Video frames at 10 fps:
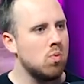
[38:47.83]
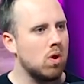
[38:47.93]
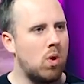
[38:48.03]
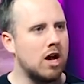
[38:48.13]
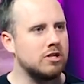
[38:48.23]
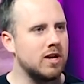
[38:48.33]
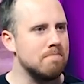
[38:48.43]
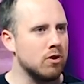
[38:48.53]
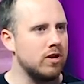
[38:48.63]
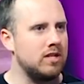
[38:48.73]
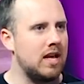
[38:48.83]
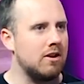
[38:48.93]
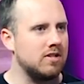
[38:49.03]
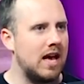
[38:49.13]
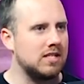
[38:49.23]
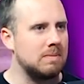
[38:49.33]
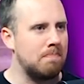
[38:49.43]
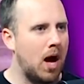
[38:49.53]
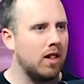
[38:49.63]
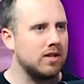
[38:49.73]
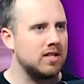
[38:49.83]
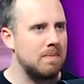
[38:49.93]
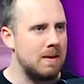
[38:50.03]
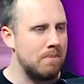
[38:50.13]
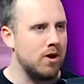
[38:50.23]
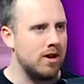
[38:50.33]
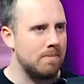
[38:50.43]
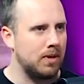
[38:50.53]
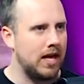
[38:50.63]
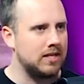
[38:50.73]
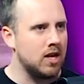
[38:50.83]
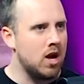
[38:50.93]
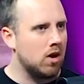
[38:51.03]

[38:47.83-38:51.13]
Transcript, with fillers: we're watching a Bernie Sanders esque policy be put into place